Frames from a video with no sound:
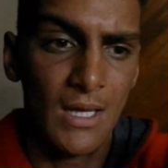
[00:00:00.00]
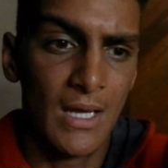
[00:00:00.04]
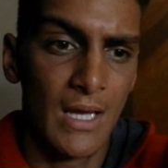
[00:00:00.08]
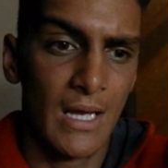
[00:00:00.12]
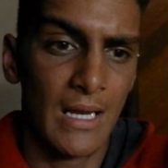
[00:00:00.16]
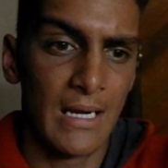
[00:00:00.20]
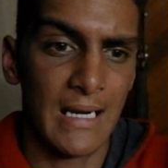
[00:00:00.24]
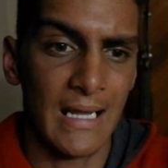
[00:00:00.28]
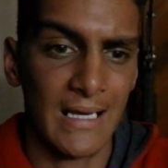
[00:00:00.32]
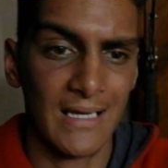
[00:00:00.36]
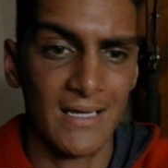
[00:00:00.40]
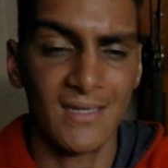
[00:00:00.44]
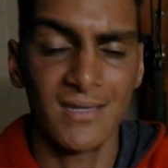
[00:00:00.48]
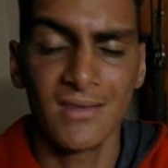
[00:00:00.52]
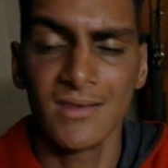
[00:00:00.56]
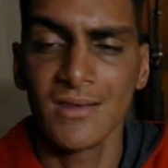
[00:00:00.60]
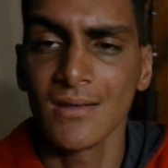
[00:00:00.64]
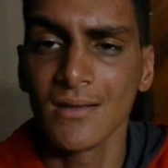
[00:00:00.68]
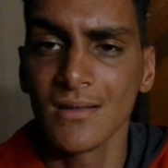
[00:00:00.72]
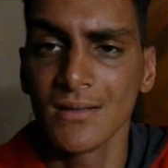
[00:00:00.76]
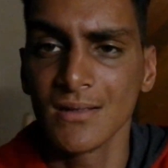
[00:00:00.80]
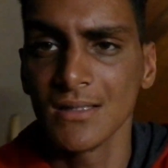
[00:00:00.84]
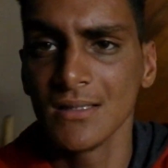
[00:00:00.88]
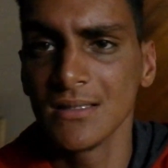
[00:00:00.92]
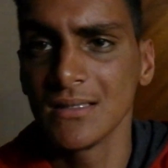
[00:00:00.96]
like a
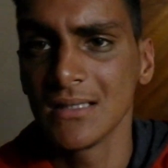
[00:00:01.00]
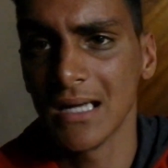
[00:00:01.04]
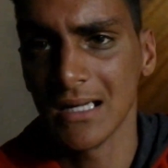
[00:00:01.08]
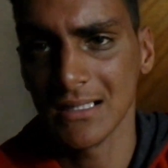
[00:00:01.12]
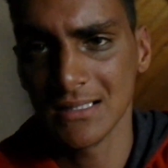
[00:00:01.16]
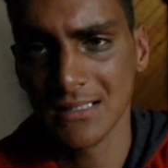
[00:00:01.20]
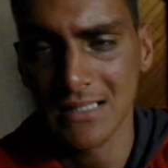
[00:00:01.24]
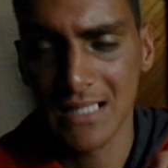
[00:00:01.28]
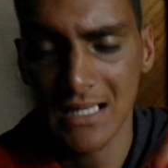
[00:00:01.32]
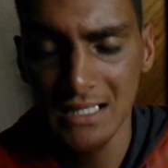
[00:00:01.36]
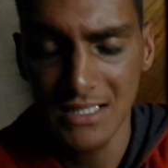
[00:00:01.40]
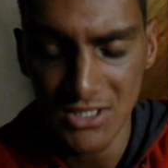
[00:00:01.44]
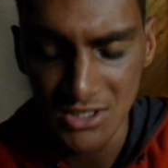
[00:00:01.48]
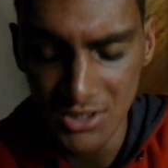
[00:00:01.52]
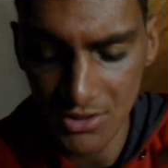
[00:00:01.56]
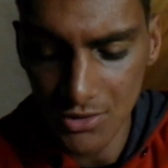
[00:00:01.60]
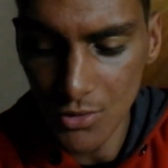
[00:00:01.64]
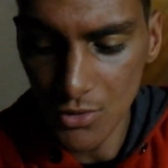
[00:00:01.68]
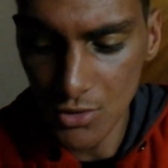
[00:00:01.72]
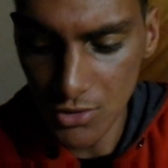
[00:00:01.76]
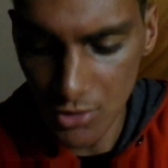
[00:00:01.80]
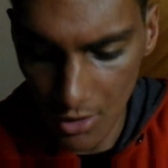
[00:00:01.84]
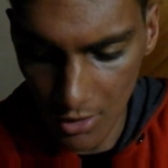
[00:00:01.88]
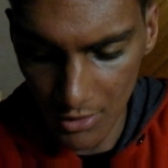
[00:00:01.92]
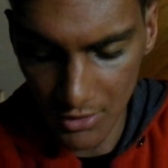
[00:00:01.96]
13 nut like screws
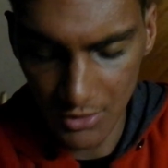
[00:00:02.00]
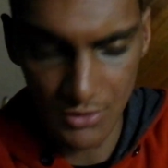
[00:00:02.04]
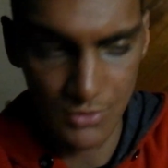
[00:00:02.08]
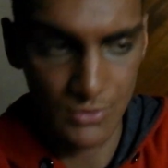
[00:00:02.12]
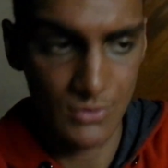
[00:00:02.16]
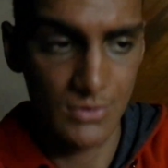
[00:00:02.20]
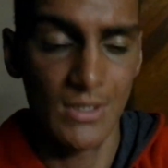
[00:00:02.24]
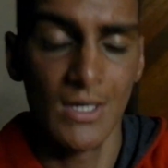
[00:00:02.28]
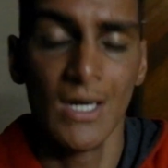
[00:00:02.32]
onto.